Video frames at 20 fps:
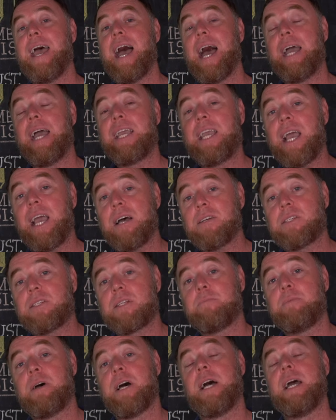a
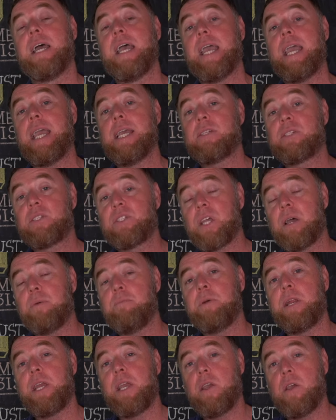customer is
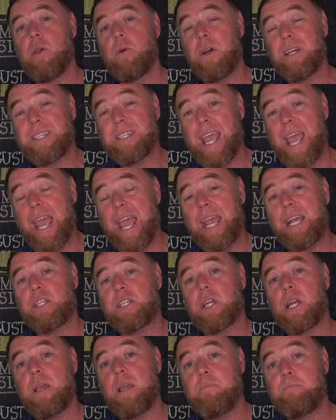somebody who has
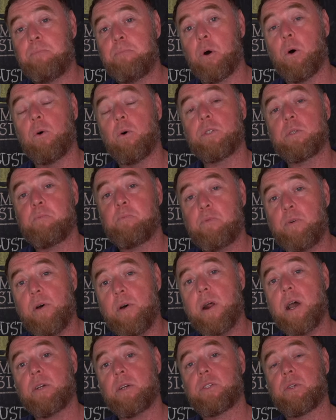actually bought
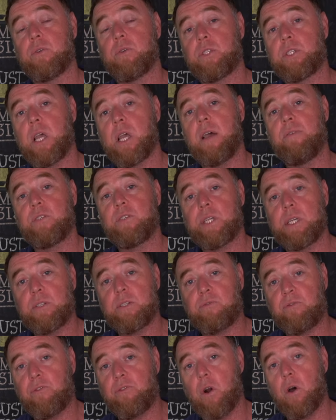products or services
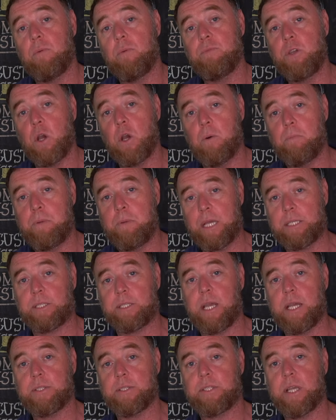from your
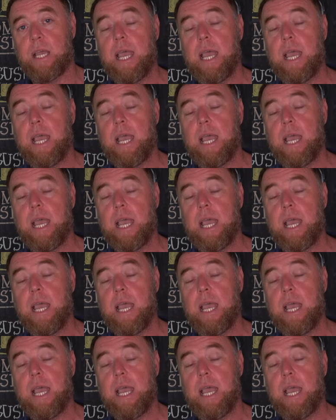business.